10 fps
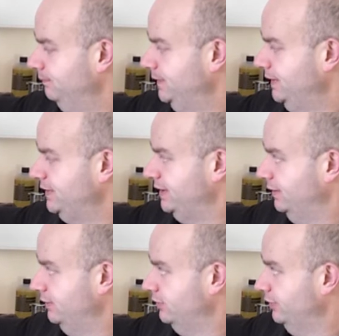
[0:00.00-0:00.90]
is that
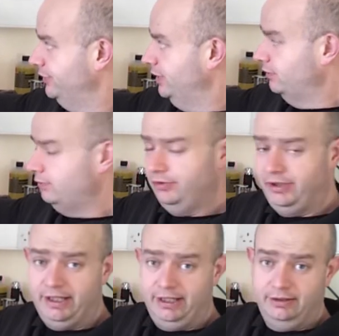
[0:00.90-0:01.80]
it does not
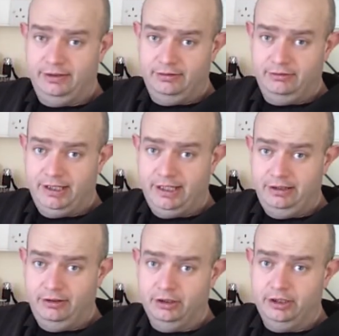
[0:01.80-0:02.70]
create any
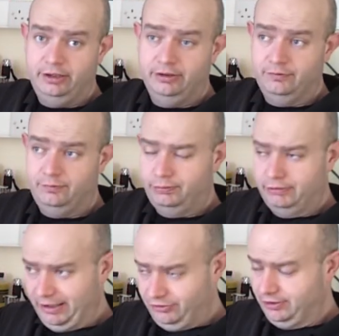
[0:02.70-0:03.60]
kind of
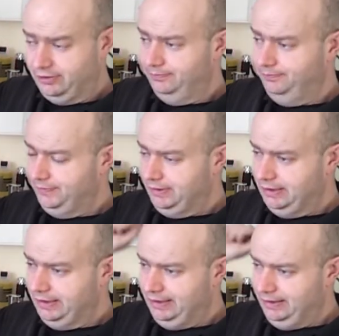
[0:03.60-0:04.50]
pressure.
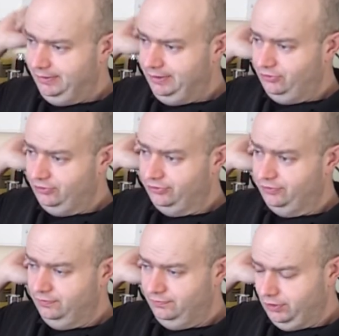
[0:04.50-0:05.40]
It's just
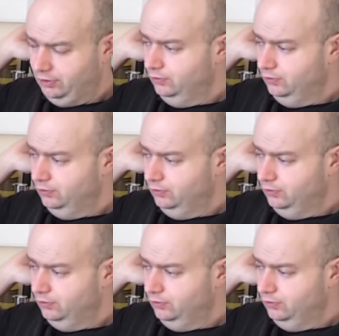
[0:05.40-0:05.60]
flow.